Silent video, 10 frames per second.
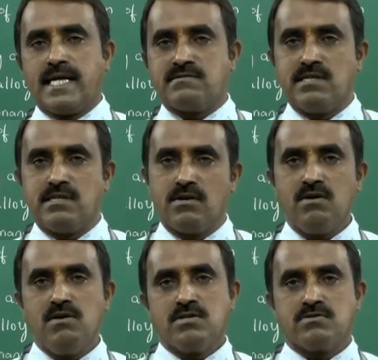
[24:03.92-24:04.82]
gets changed
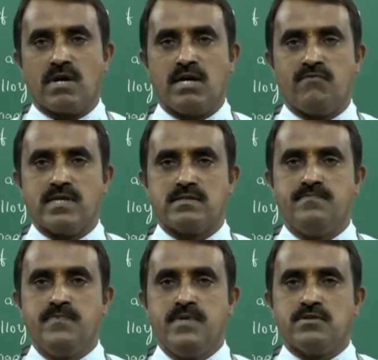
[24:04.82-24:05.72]
into solid phase.
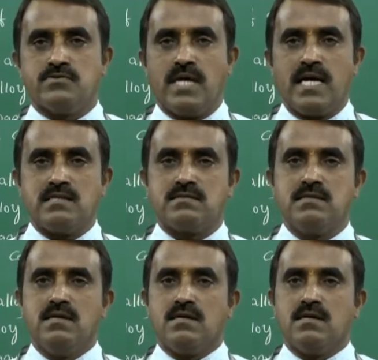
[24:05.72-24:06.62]
So that is
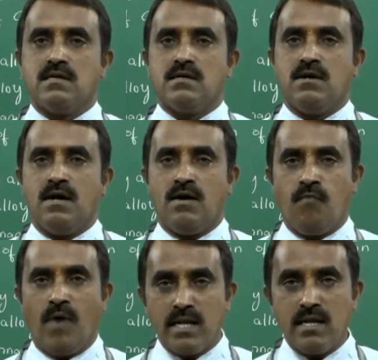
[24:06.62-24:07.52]

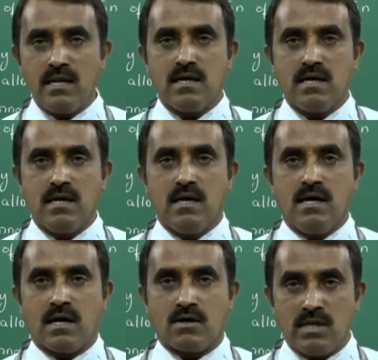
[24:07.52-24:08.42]
one
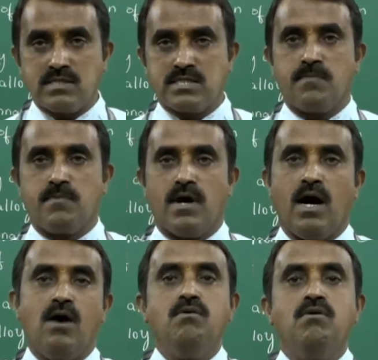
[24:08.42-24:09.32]
concept
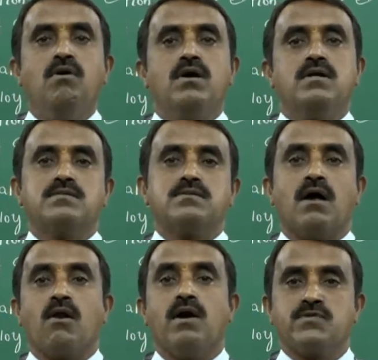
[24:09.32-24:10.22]
how this
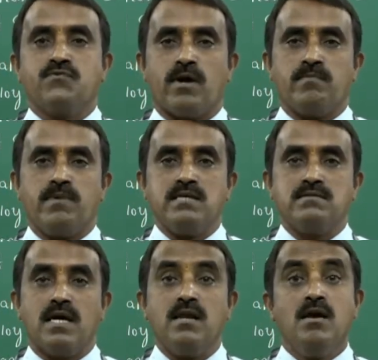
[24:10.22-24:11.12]
alloy is formed, that is
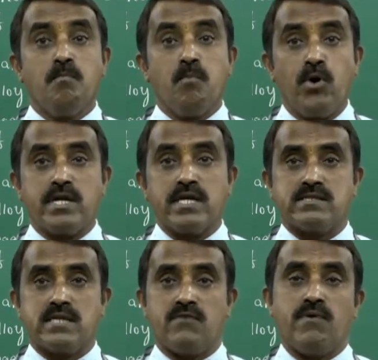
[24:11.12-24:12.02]
in molten
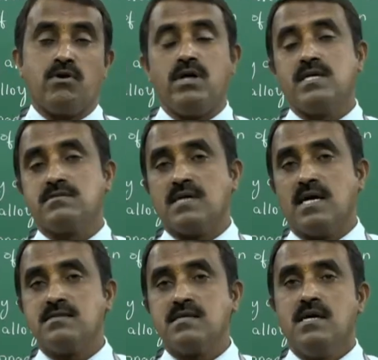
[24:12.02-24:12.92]
state. We call this
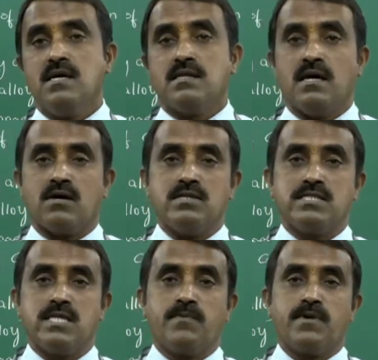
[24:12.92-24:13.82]
as the
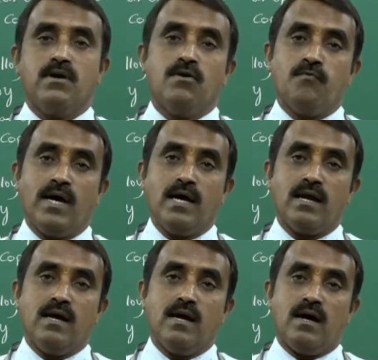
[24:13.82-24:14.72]
concept
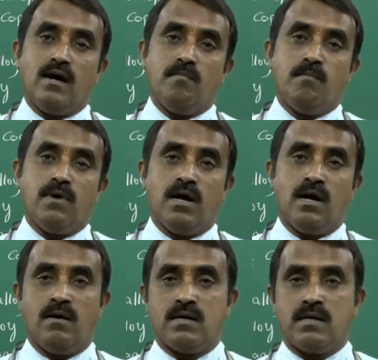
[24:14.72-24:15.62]
where
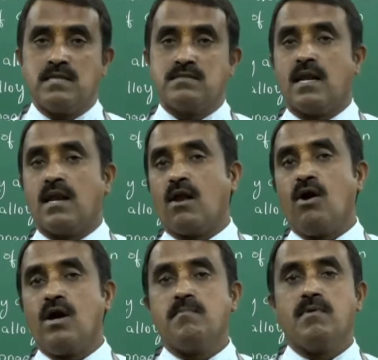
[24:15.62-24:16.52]
that is an
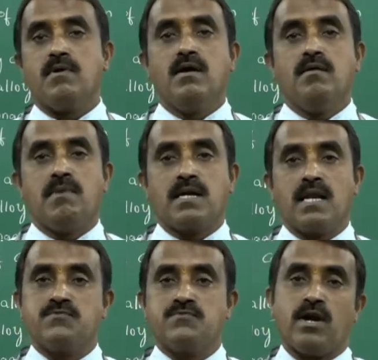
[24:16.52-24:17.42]
alloy metal
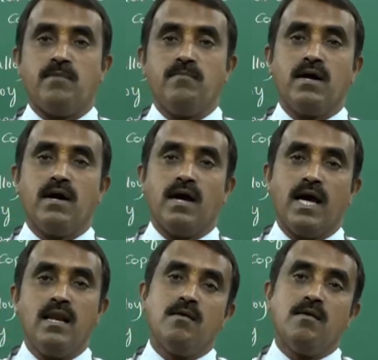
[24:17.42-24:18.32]
is formed
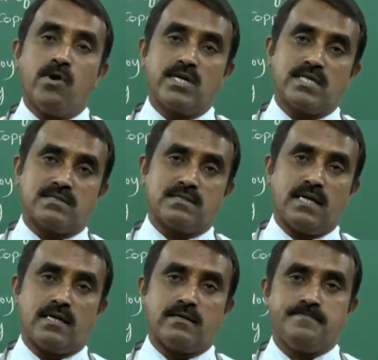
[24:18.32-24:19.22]
in molten
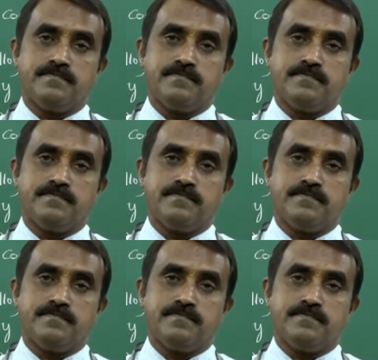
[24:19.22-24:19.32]
state.